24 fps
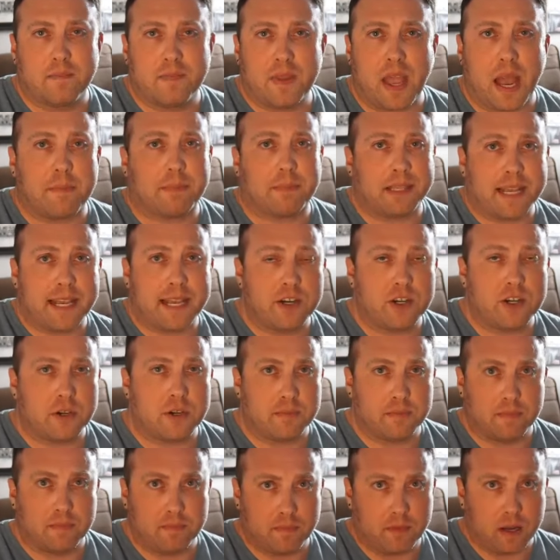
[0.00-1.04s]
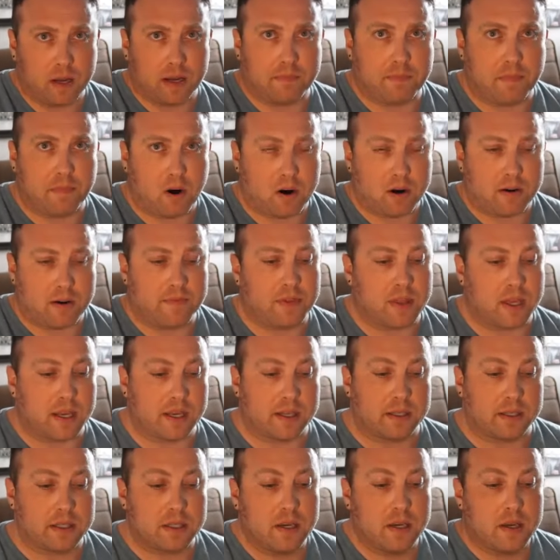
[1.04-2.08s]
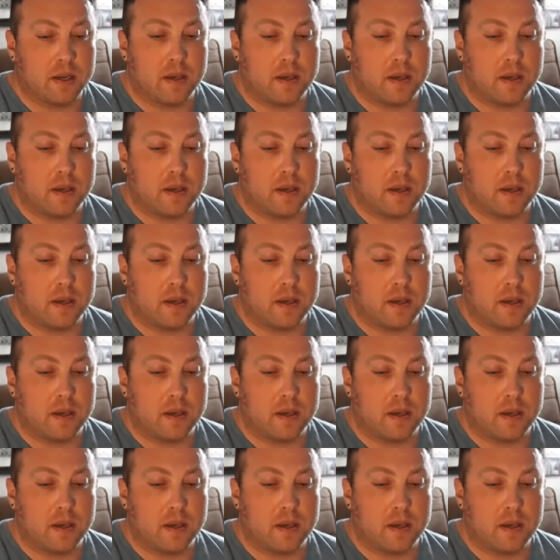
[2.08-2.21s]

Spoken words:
application part of things.